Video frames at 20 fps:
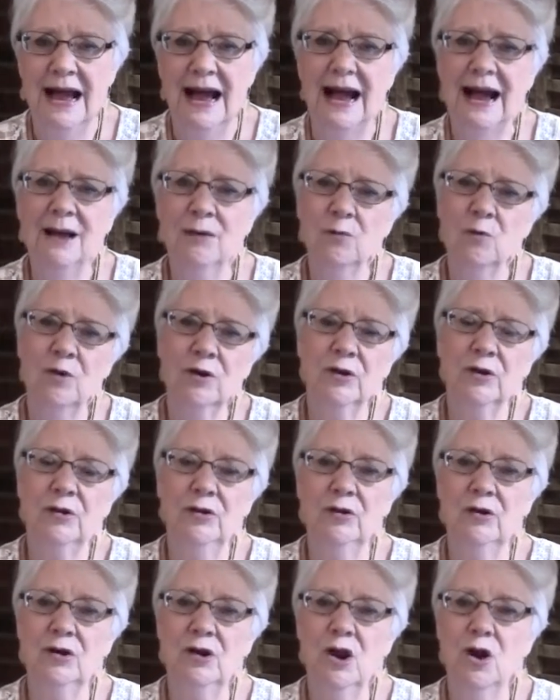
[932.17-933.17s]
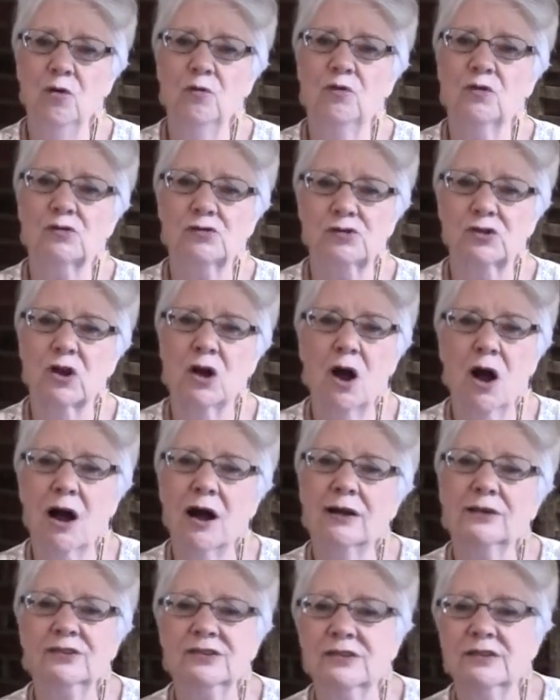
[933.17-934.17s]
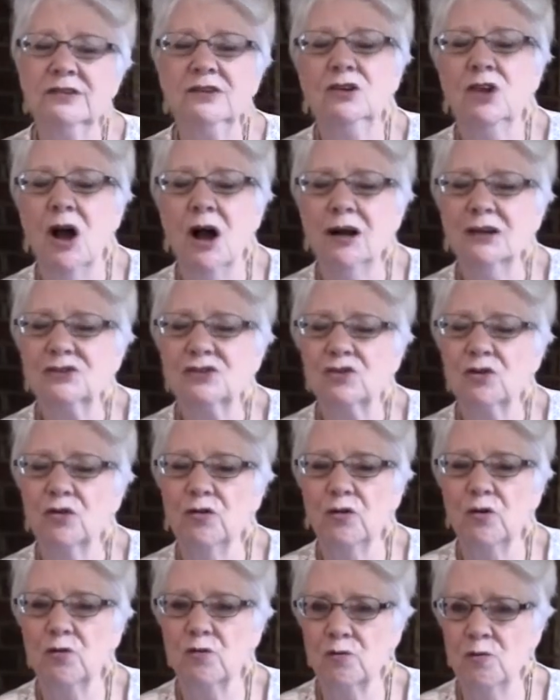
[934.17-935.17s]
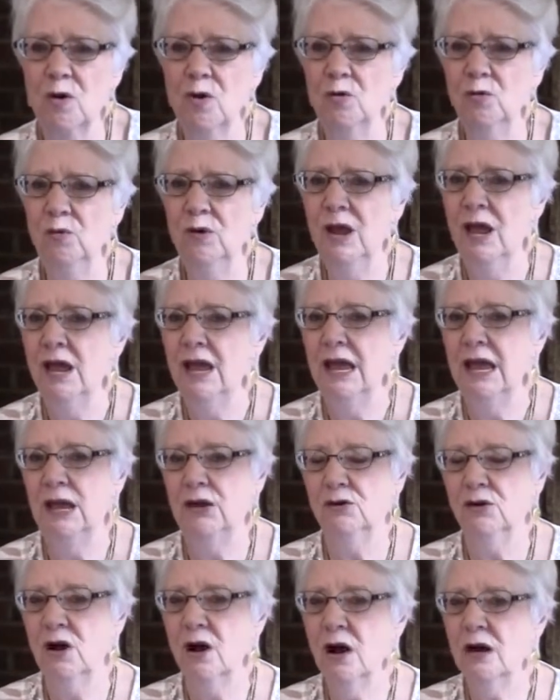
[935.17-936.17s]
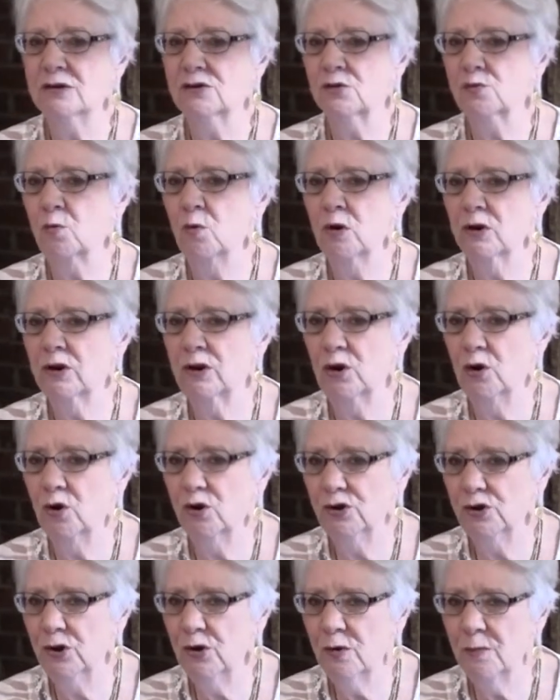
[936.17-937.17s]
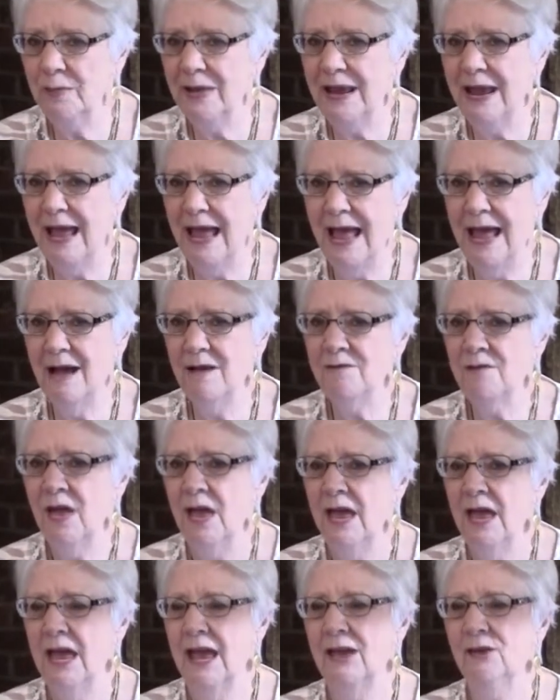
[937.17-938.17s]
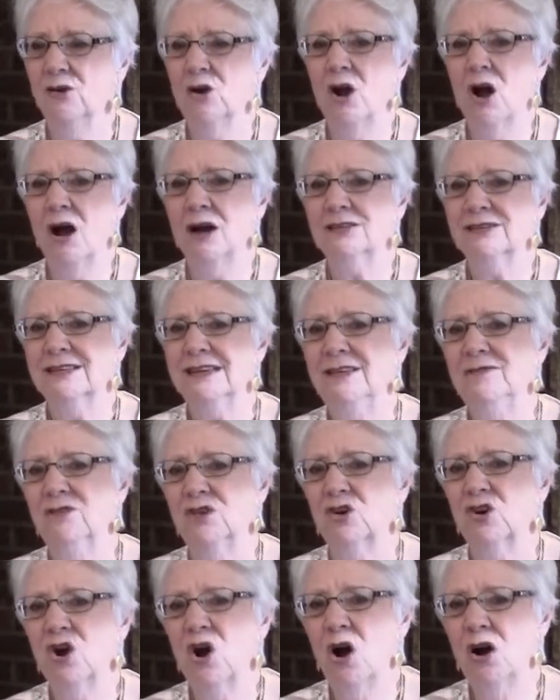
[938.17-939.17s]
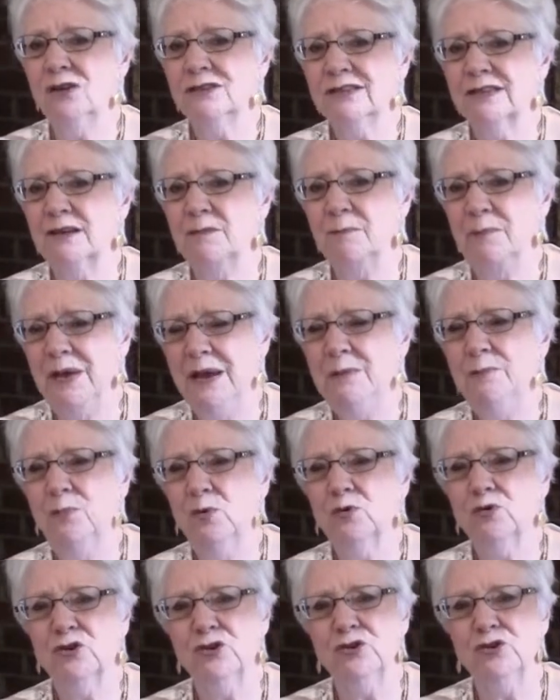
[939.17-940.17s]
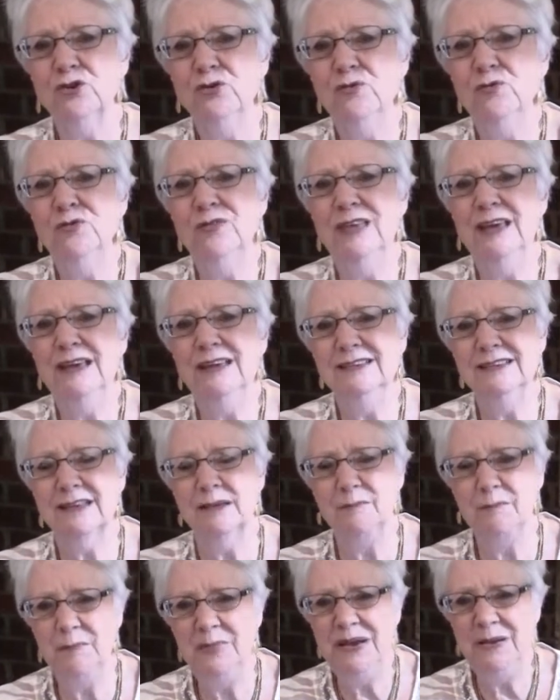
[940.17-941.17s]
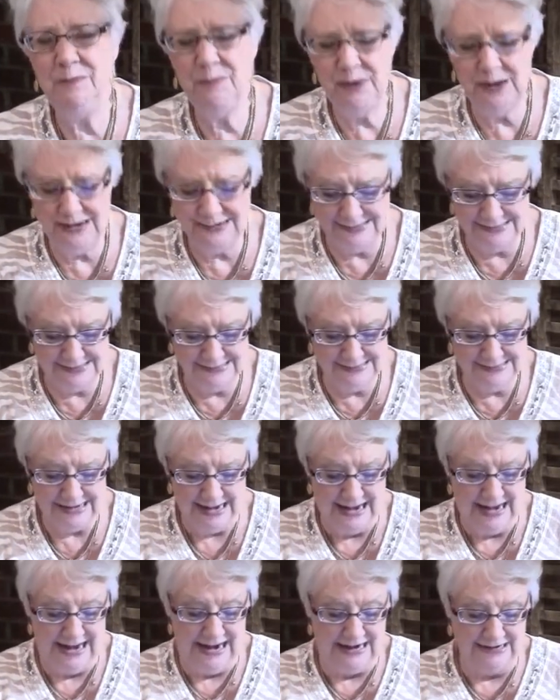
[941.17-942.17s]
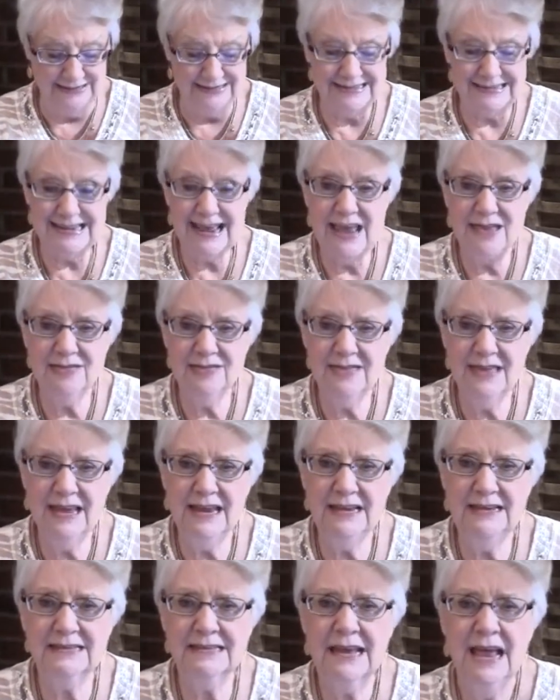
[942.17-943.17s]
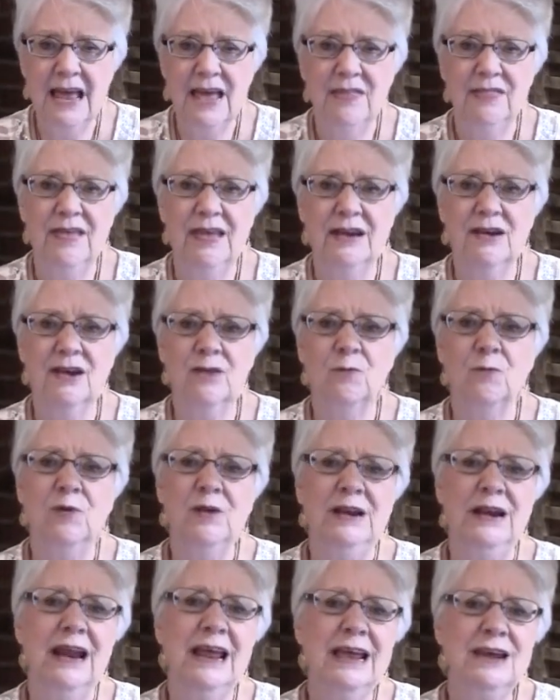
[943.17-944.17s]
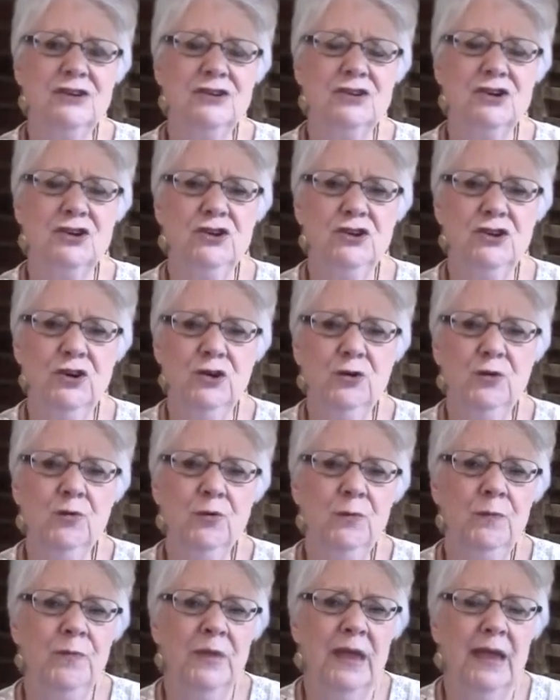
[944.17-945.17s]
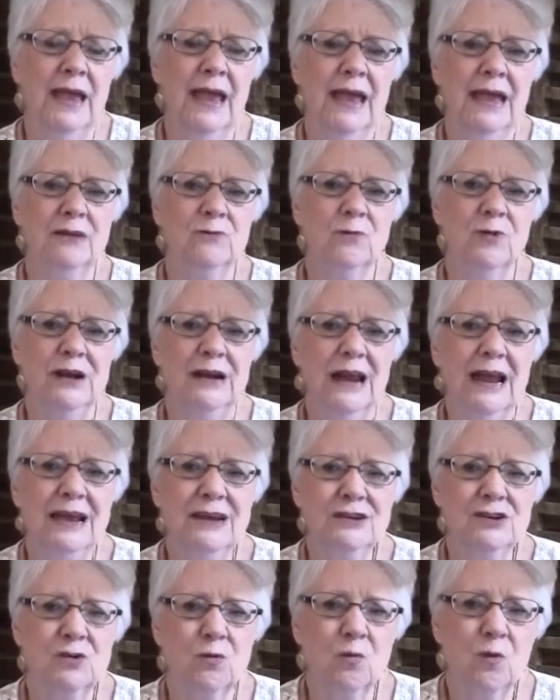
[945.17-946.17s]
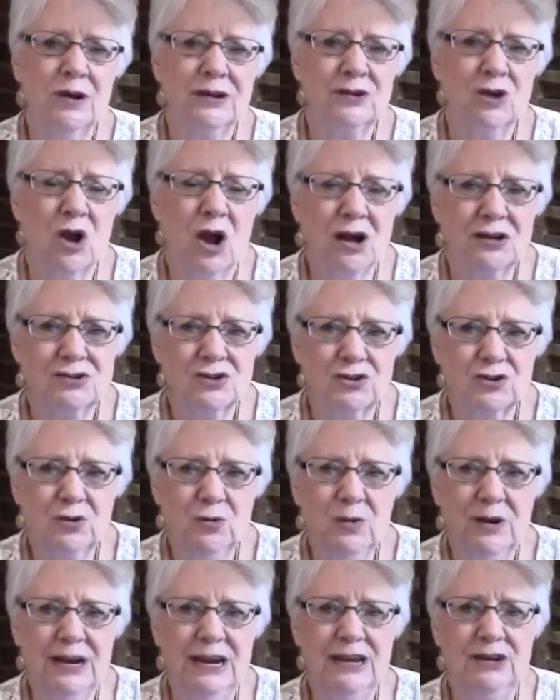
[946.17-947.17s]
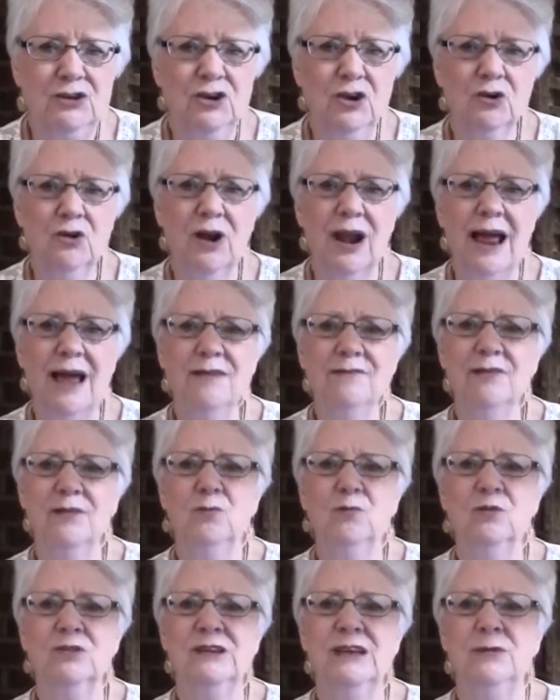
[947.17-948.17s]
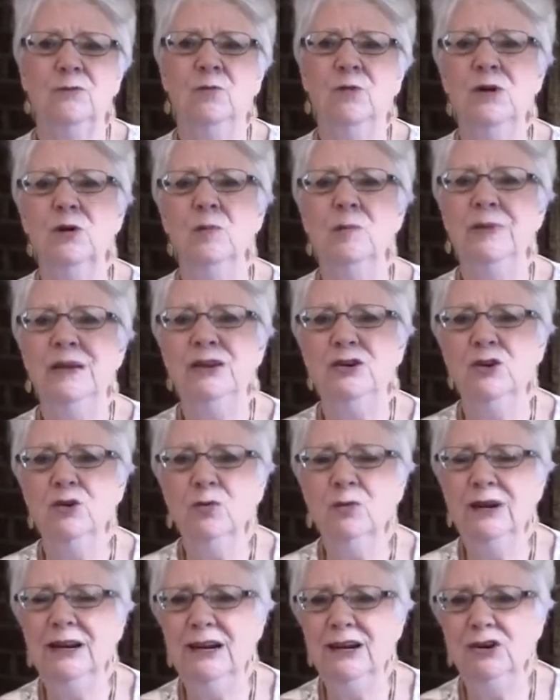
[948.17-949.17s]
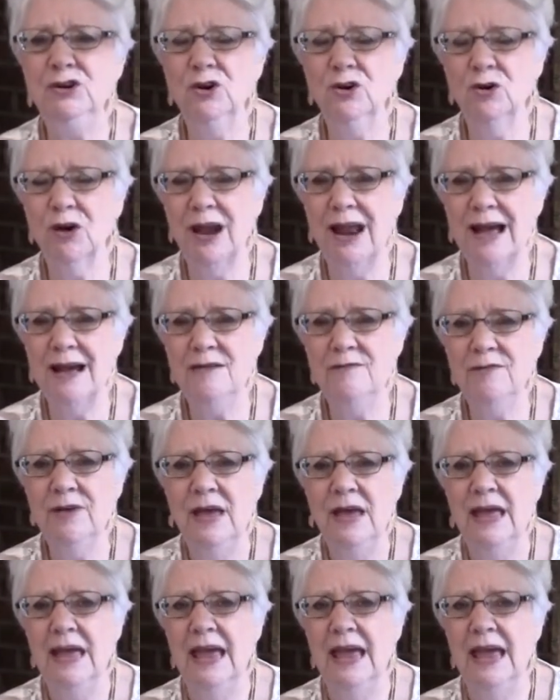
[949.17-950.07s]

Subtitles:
I want you to know there's God. God's on the throne, and God's working on your behalf, and God's even causing people to do things and be places and say things that relate to you and relate to what God's doing in your life and will be doing in your life.